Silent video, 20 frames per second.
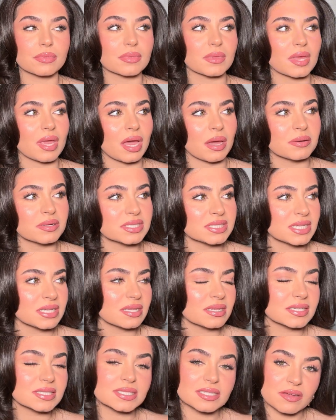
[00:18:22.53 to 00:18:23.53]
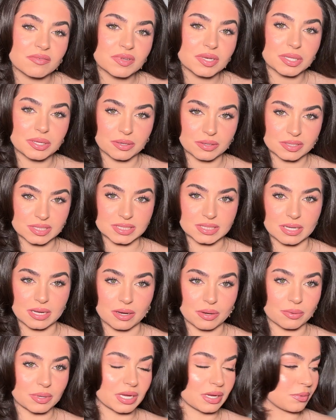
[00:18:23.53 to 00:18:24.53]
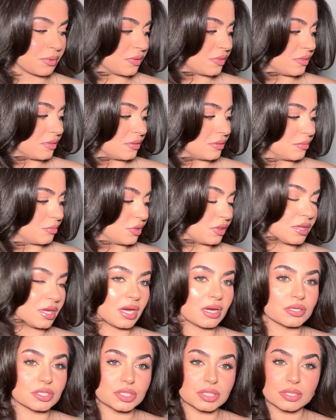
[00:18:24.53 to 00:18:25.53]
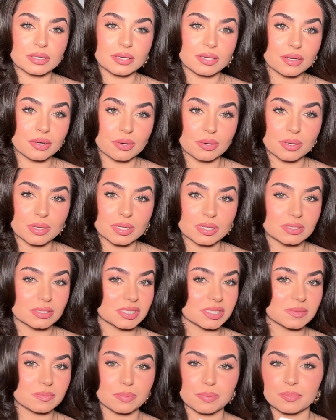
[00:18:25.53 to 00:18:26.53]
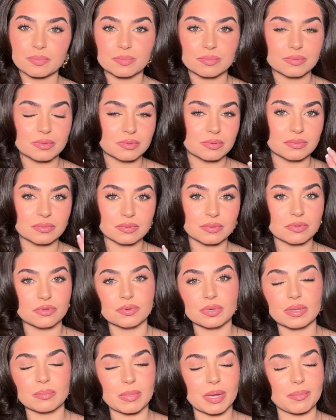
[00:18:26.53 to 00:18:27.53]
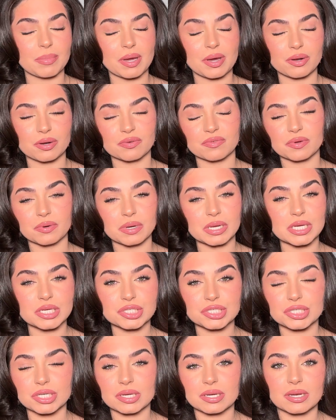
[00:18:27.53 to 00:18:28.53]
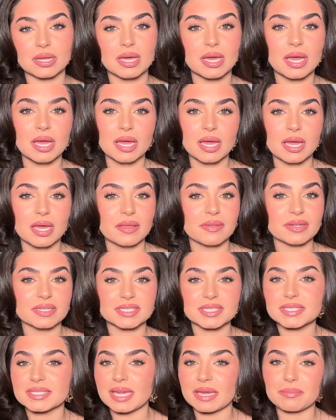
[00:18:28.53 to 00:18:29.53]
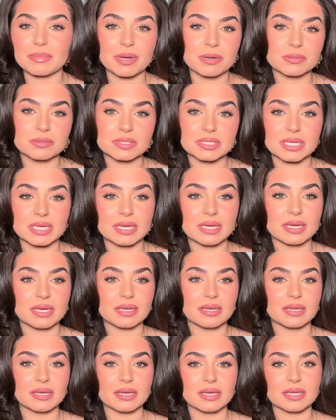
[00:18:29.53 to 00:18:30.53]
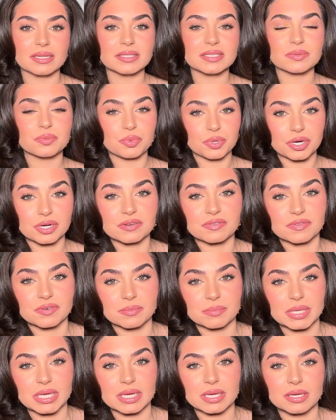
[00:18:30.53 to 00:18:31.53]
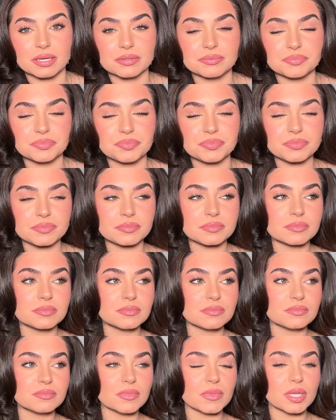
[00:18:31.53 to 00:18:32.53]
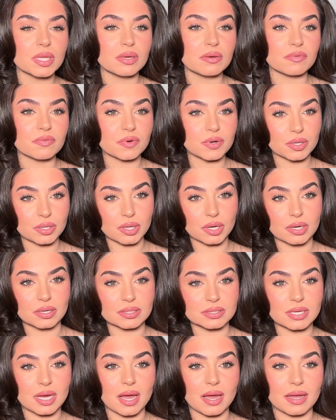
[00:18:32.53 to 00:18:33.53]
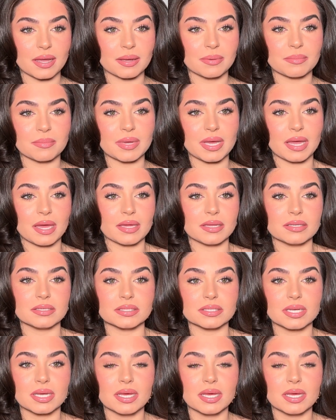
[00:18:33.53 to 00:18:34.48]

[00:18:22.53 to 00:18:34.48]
I would say like 7 years now, like with the Australian Gold and just doing my powder foundation. This is like my routine. It's worked for me for a long time, and